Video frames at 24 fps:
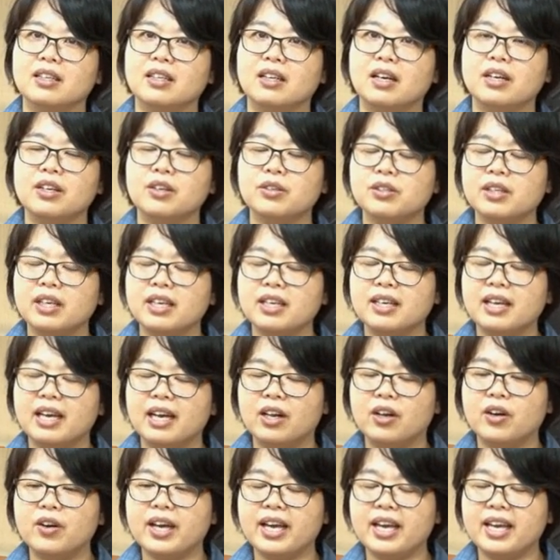Are you saying
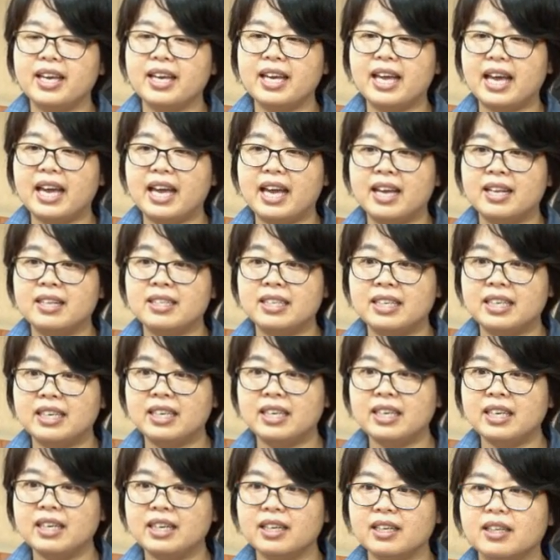
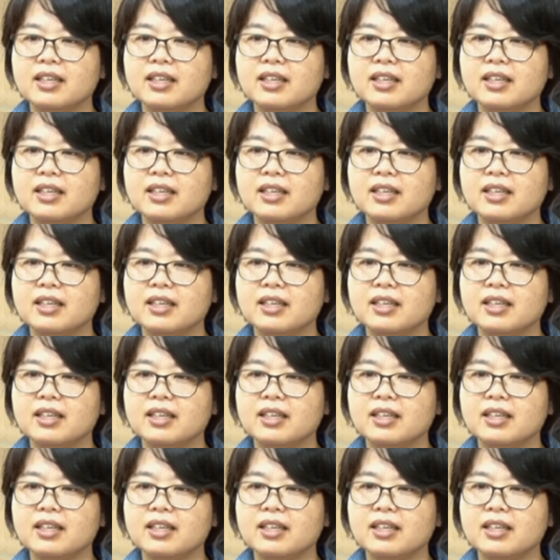L-A-N-E?